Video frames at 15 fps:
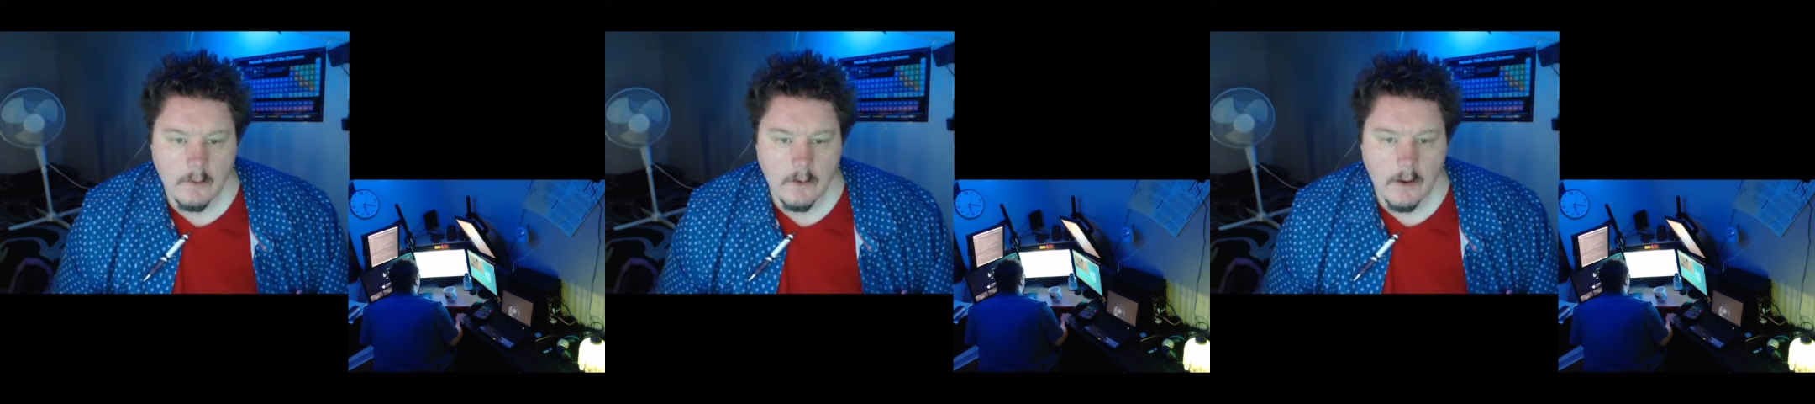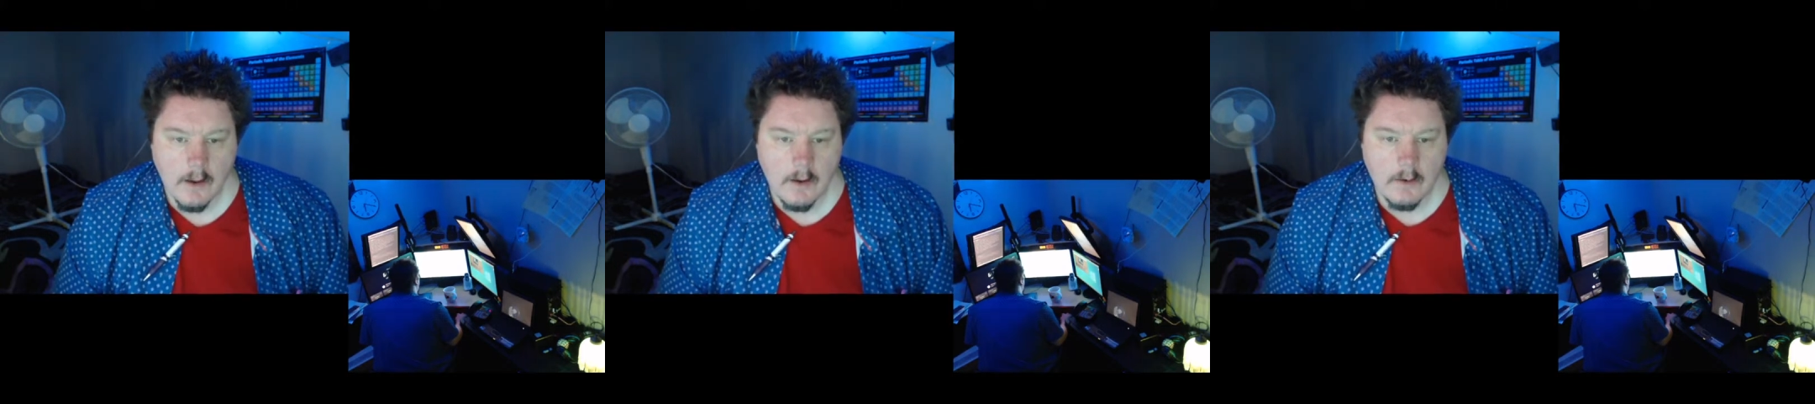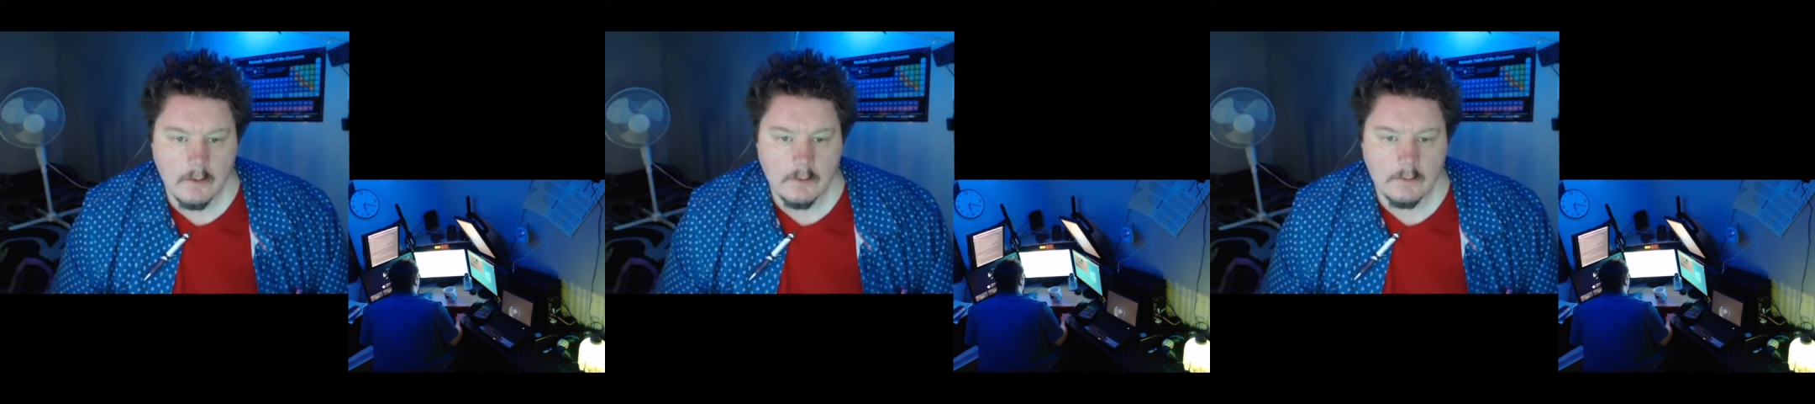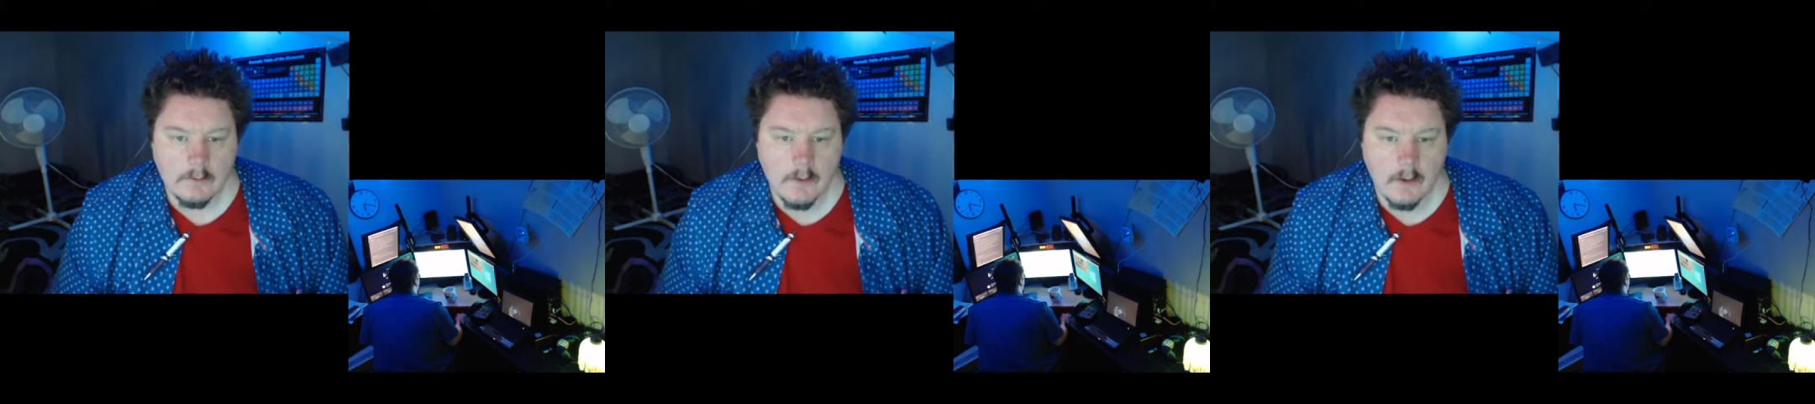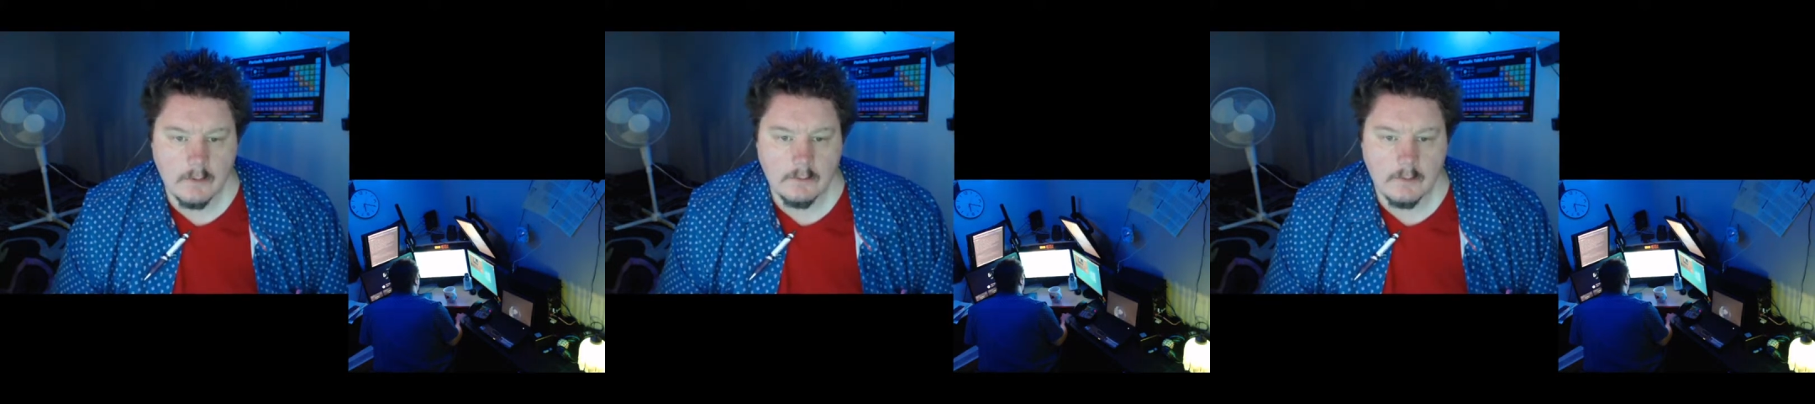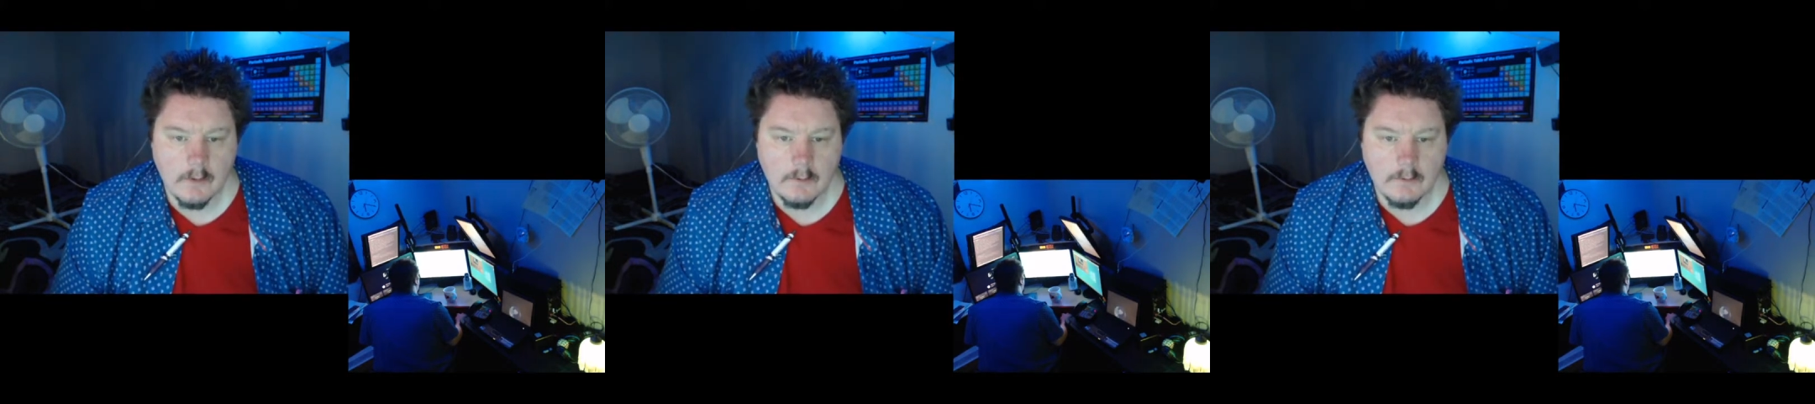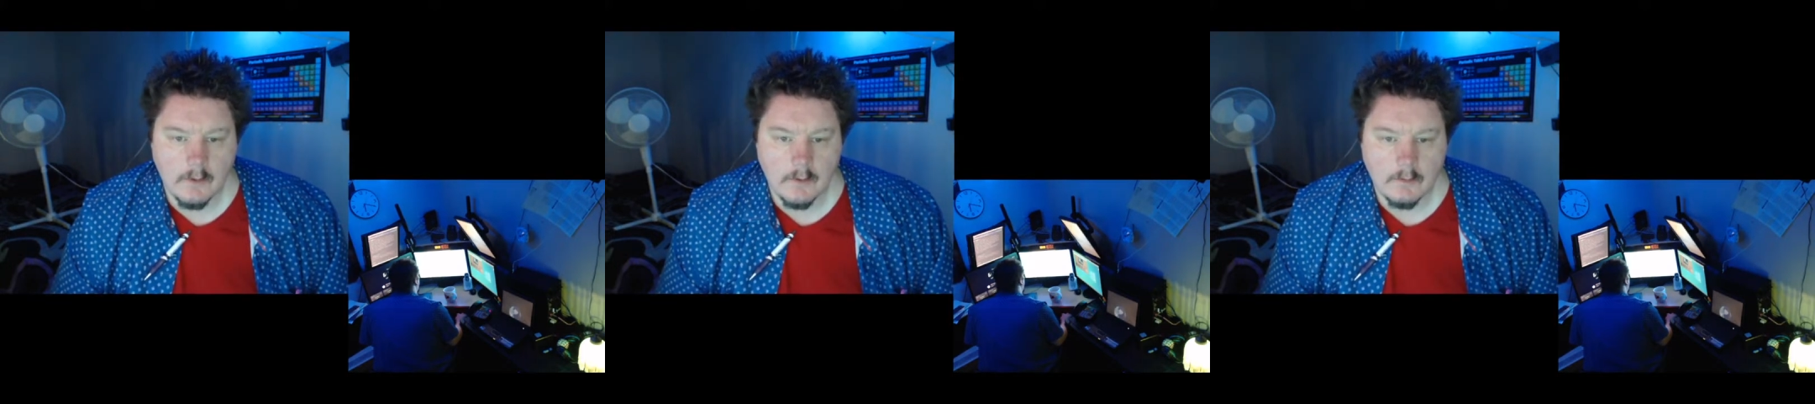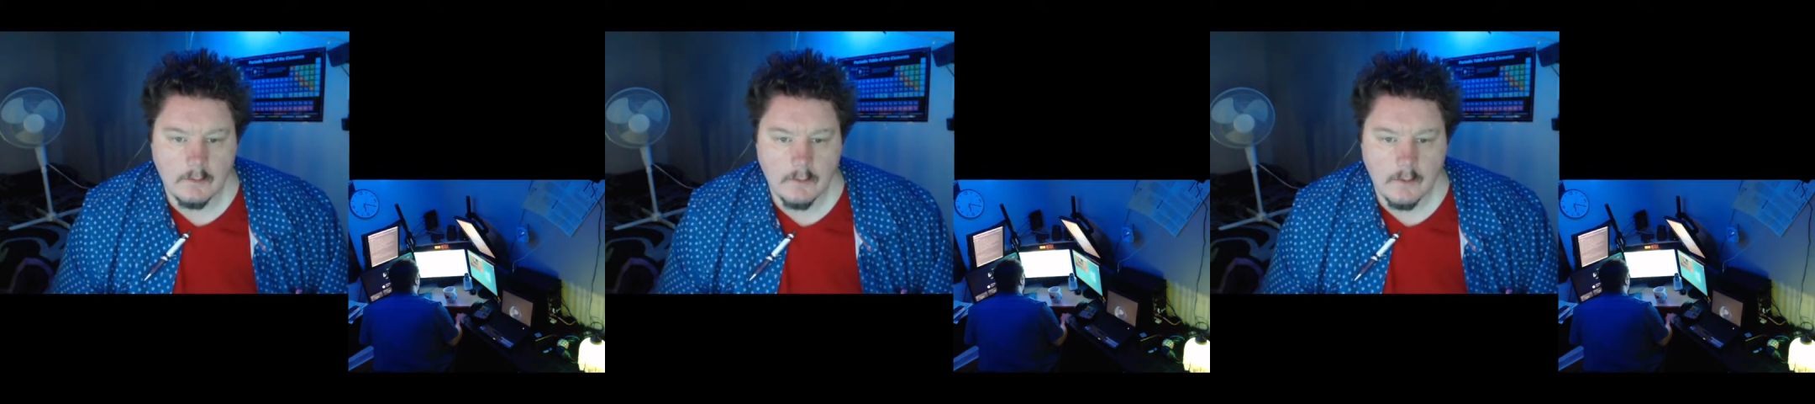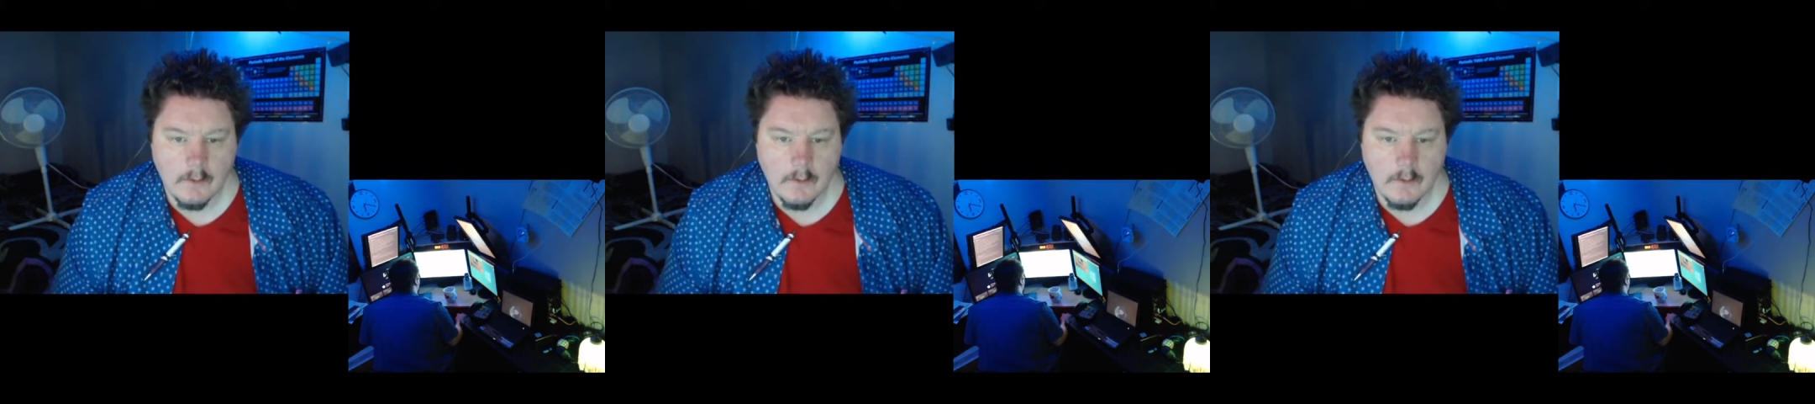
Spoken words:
And such insights